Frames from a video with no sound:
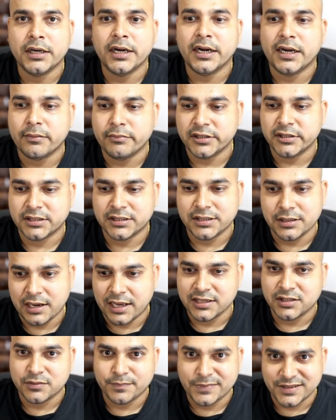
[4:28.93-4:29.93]
database till
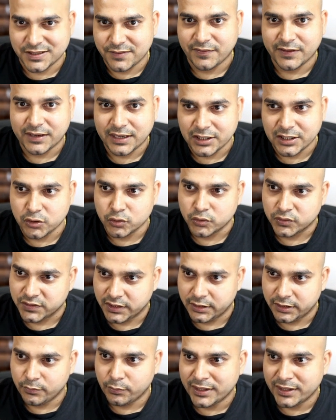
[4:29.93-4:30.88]
I specifically use it.